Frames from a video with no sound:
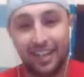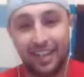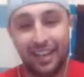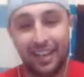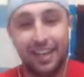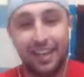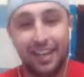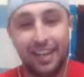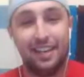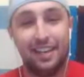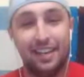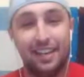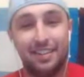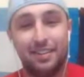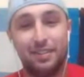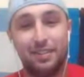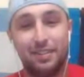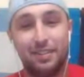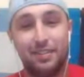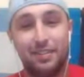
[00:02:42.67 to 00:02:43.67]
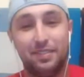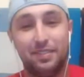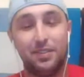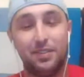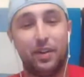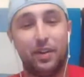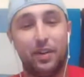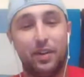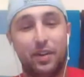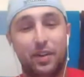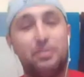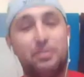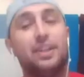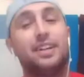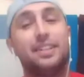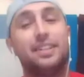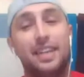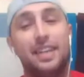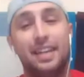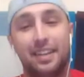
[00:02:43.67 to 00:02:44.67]
and, quite
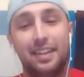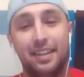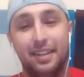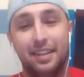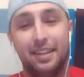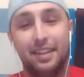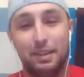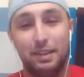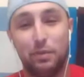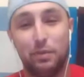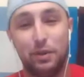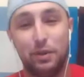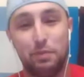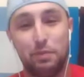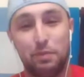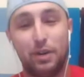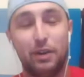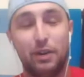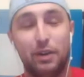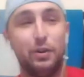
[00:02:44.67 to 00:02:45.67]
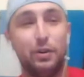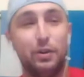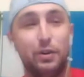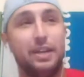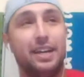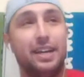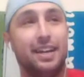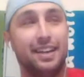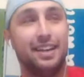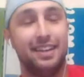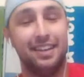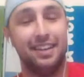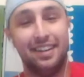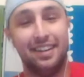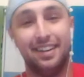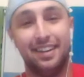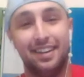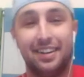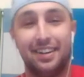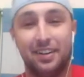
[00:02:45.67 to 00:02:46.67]
frankly, put a butt whipping
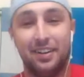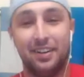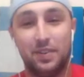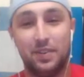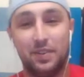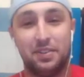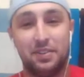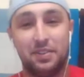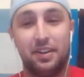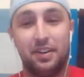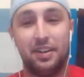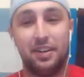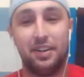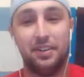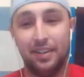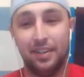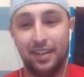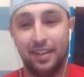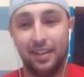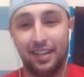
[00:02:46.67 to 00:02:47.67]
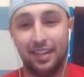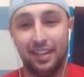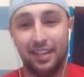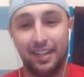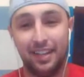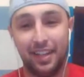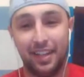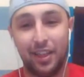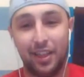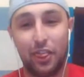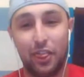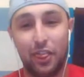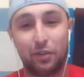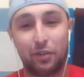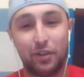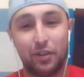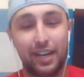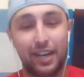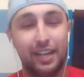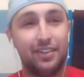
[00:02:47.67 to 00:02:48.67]
on Toronto.
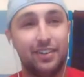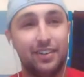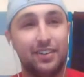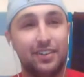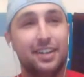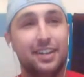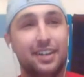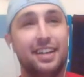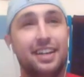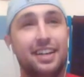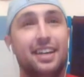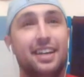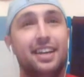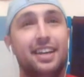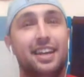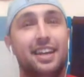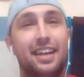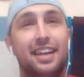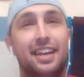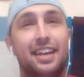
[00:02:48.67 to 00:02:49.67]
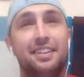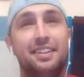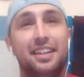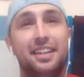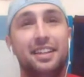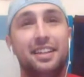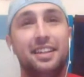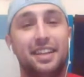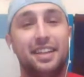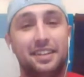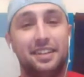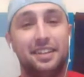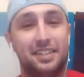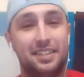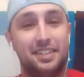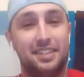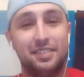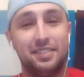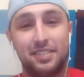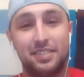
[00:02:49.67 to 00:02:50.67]
3-0. It
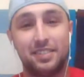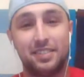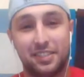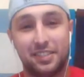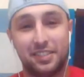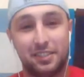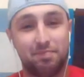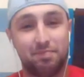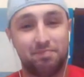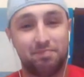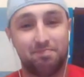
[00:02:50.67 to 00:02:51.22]
just